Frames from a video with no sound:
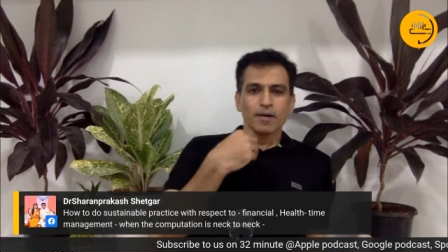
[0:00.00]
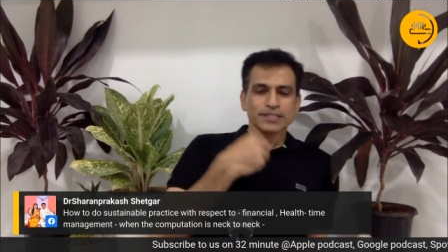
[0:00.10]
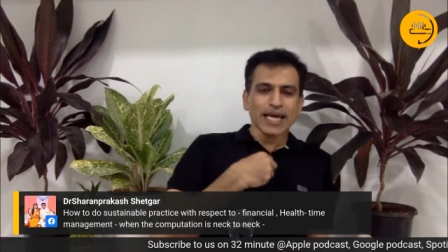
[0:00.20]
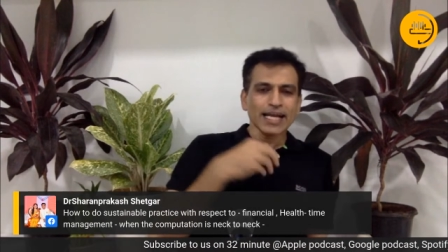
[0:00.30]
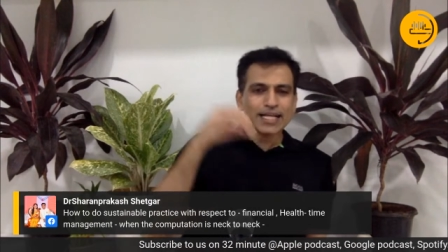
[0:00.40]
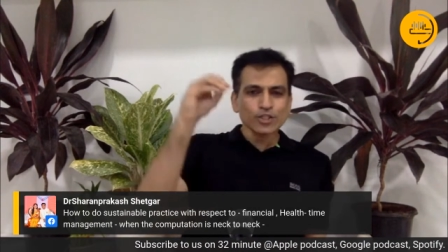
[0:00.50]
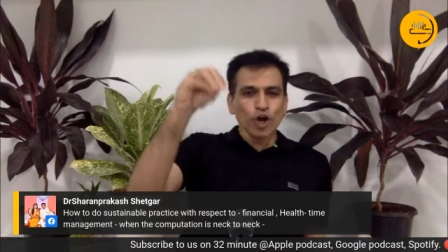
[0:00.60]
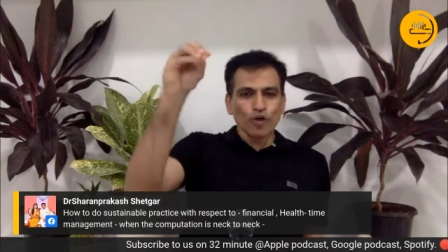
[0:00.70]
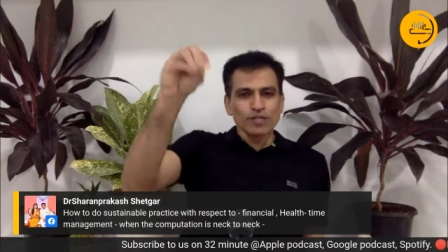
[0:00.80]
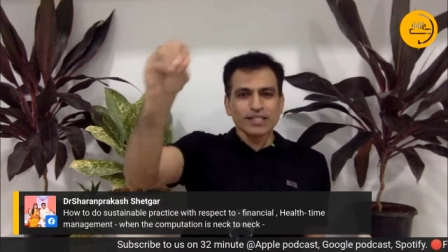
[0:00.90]
Charity is
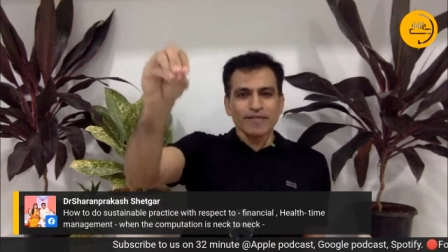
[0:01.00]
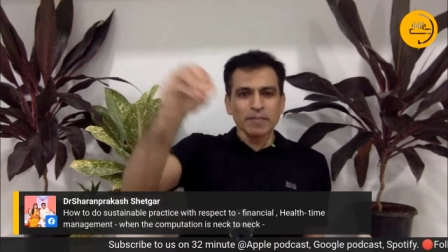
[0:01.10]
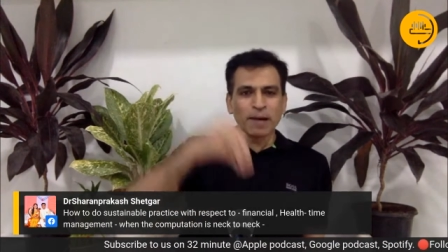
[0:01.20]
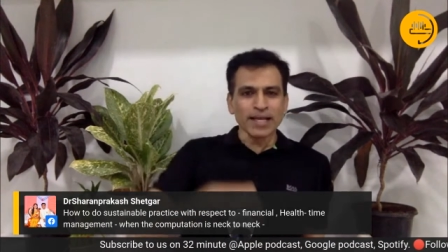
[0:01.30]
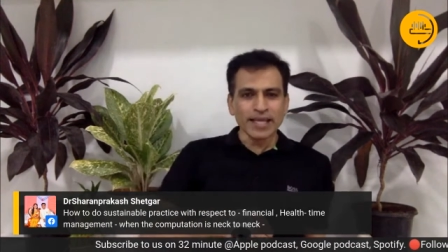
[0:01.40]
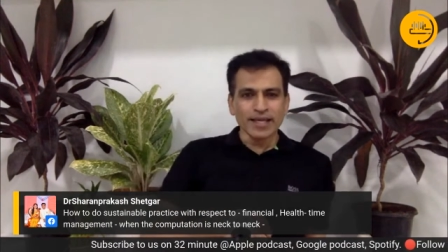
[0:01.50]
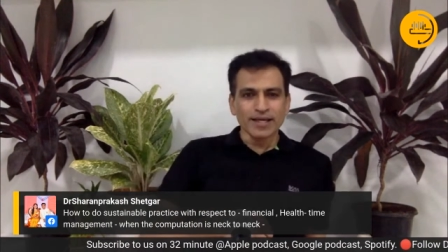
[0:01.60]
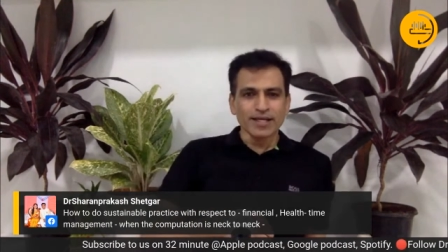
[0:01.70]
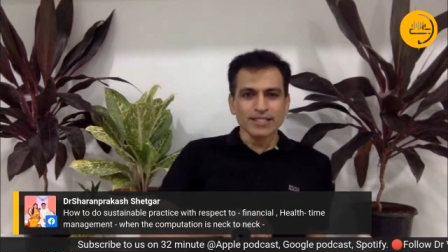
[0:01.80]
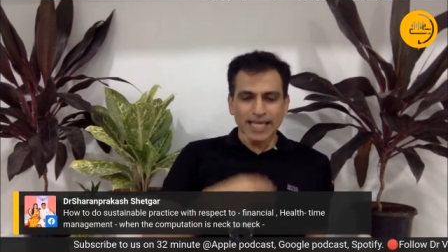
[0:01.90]
not always giving money.
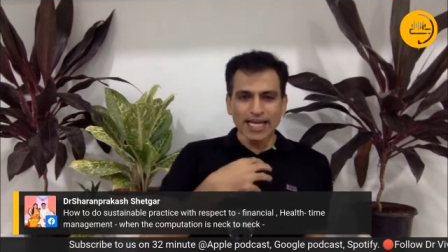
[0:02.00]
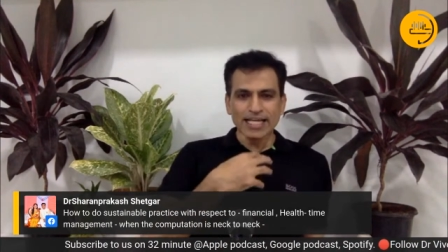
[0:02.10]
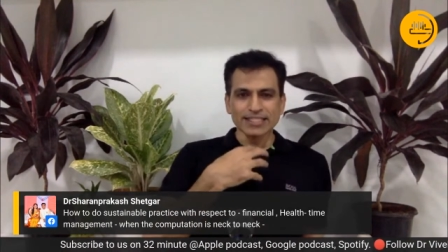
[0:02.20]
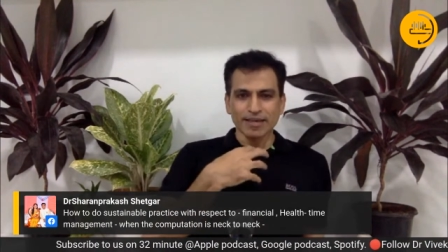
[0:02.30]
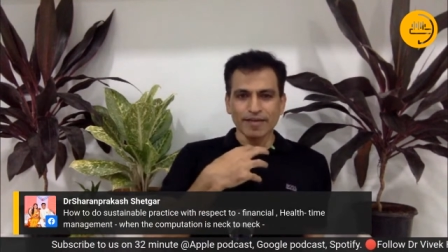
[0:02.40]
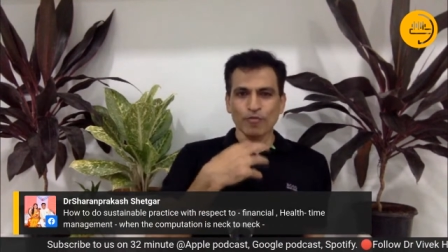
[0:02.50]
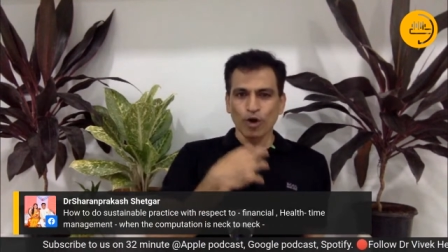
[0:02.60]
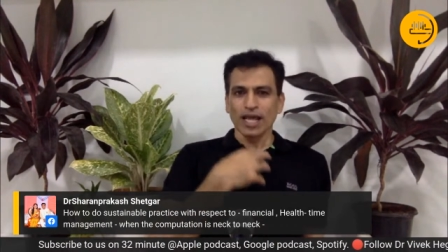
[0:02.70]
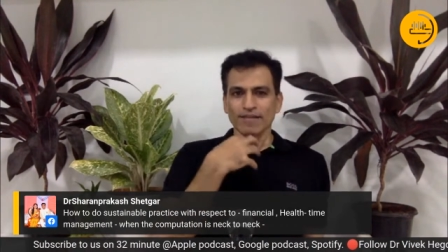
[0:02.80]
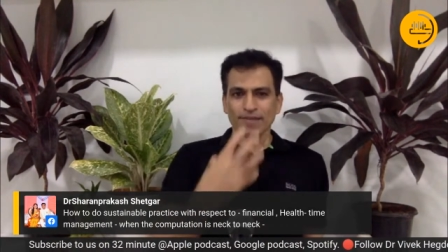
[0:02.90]
Charity is giving
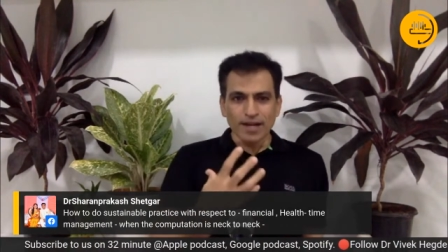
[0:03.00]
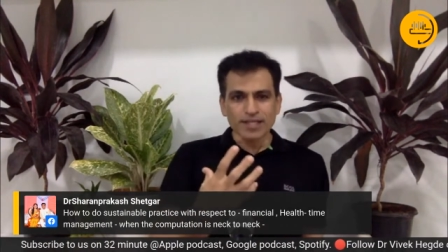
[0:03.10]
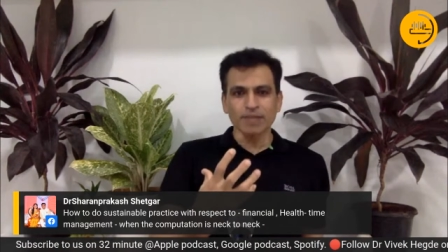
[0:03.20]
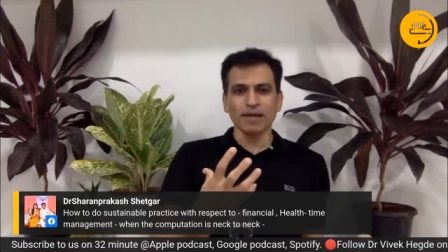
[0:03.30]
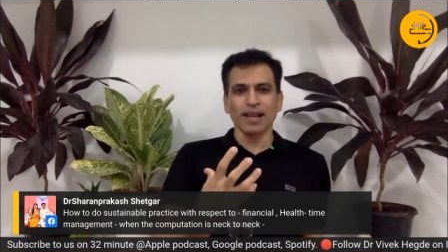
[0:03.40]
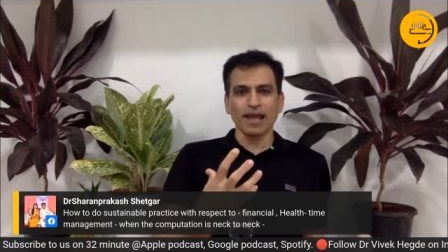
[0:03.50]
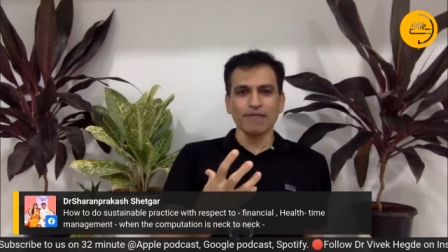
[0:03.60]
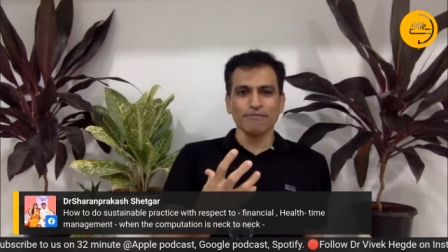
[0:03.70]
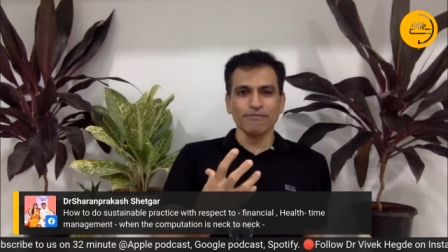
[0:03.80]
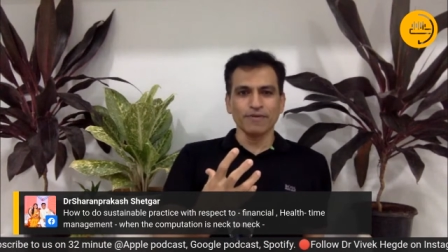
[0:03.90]
what I've learned in my
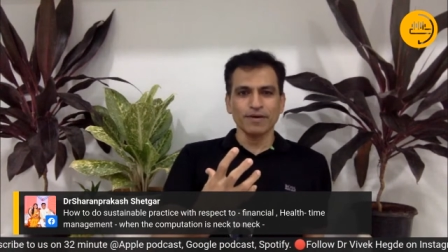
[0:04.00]
life.